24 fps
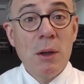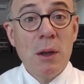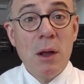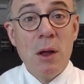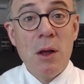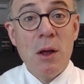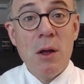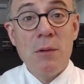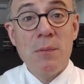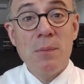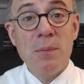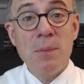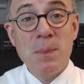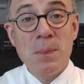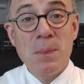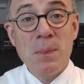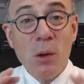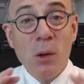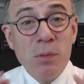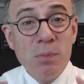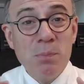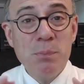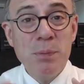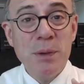uh,
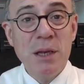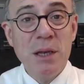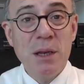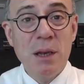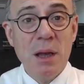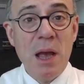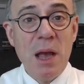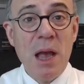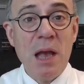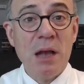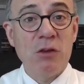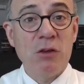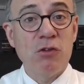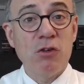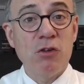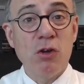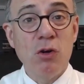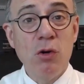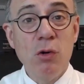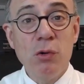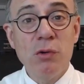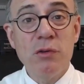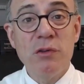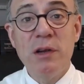not be
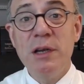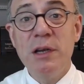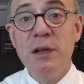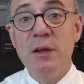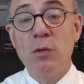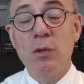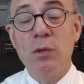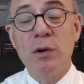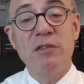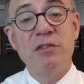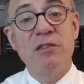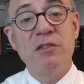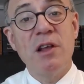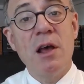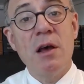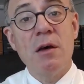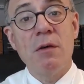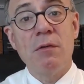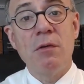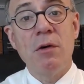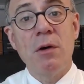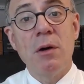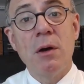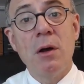exclusively
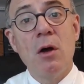reserved